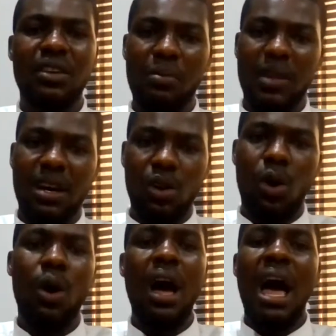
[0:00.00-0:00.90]
criminal
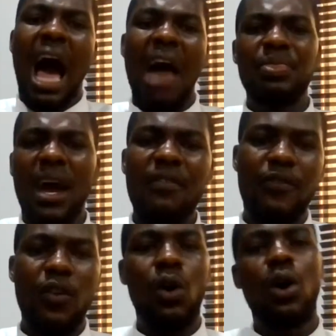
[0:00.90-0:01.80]
law, and
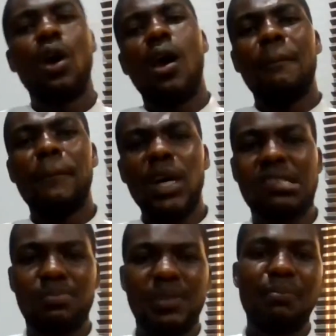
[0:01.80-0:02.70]
therefore
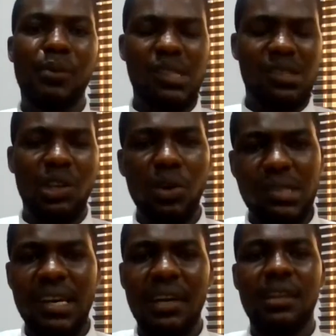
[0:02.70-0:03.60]
must be
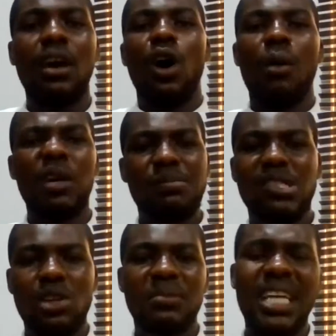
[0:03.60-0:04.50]
prosecuted or must be
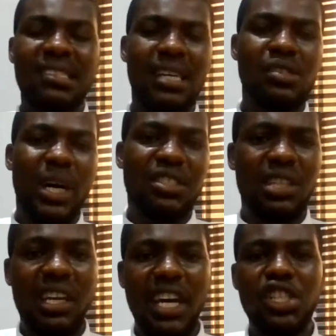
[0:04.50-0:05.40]
subjected to
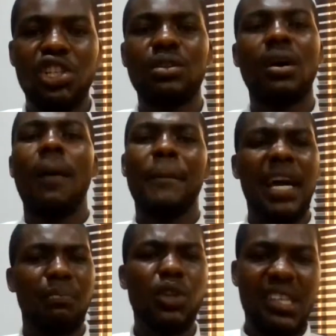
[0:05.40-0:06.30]
adjudication
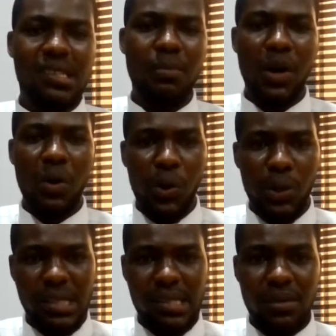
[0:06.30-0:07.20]
by the municipal
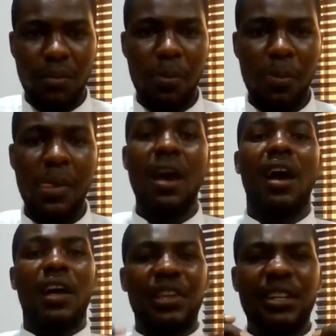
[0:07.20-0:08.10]
courts.
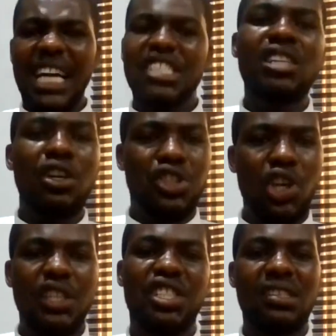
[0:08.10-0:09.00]
The national
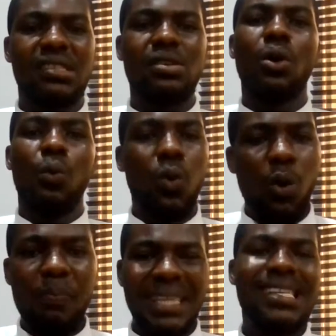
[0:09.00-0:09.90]
judges
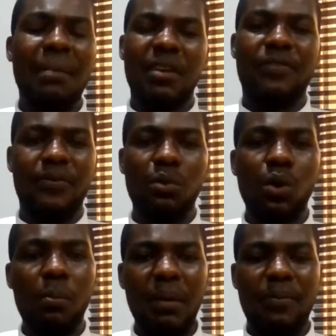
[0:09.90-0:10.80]
will
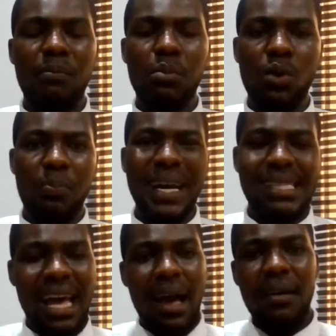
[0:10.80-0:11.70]
be
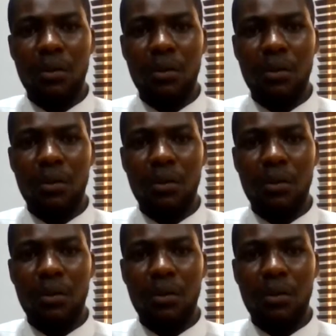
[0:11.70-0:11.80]
better